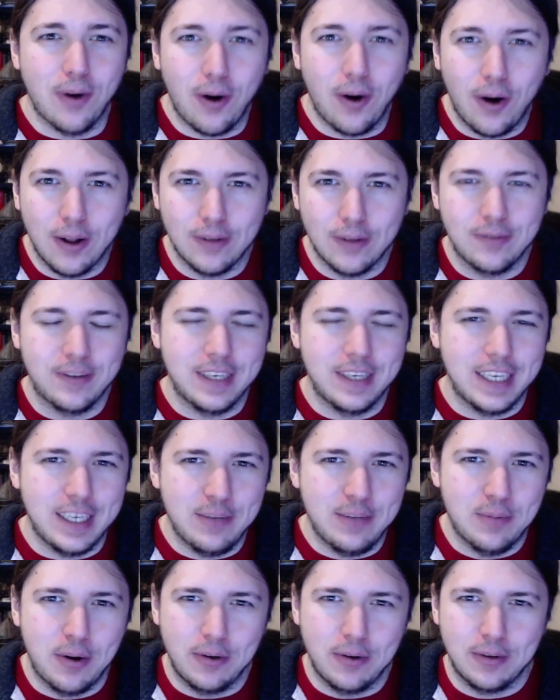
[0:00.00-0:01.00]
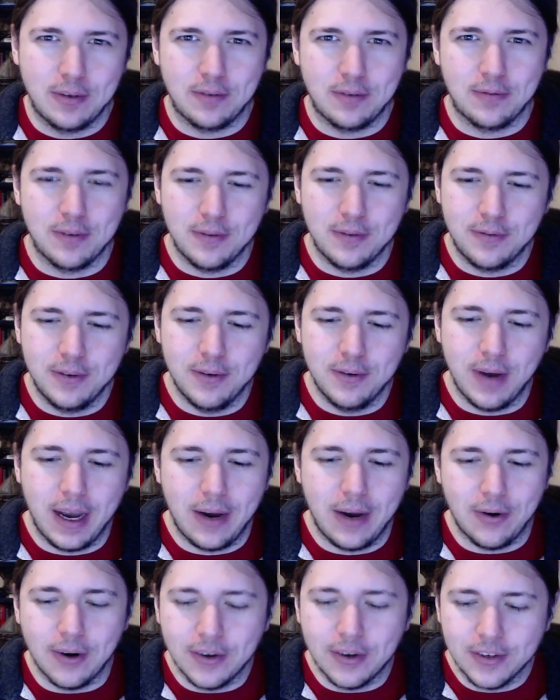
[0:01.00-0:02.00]
all of the emotes for a few
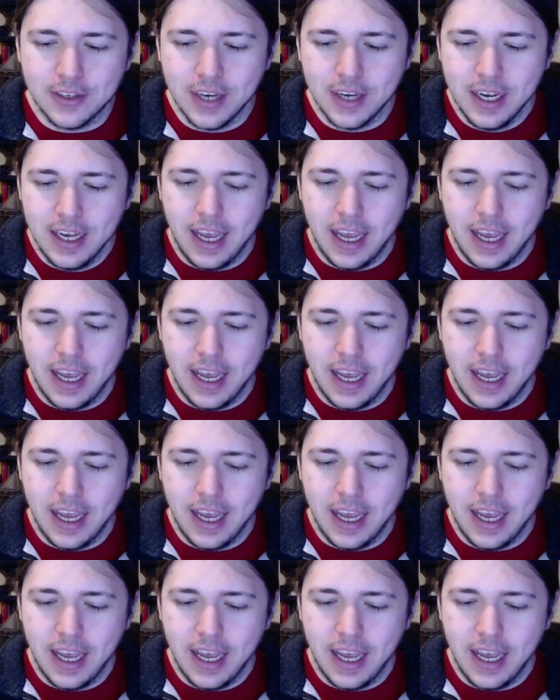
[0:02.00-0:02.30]
hours.